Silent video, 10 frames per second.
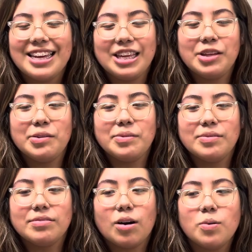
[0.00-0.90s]

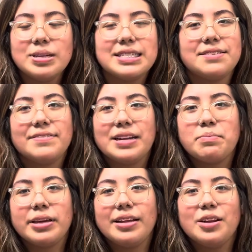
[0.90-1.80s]
You always defend
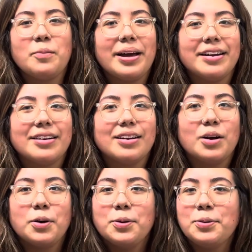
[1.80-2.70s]
me, no matter
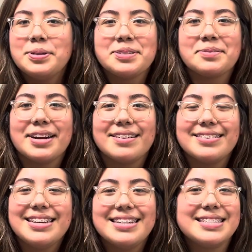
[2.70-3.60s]
who is
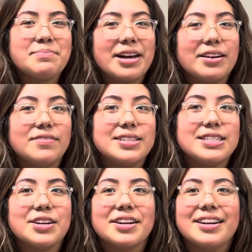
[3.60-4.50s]
around. Doesn't matter if
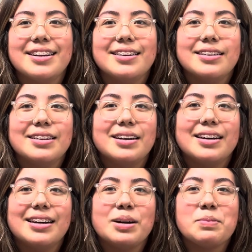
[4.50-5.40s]
it's your
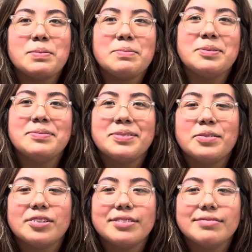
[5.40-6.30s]
upper people
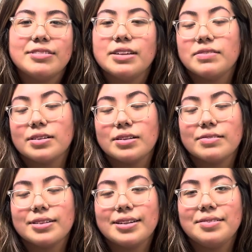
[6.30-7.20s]
or if they're
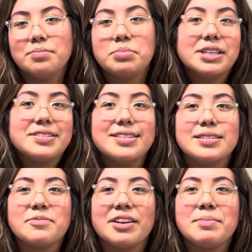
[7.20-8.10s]
lower than you, but you still
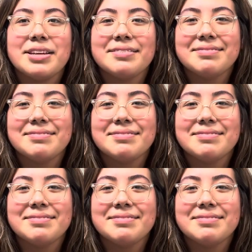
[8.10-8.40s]
defend me.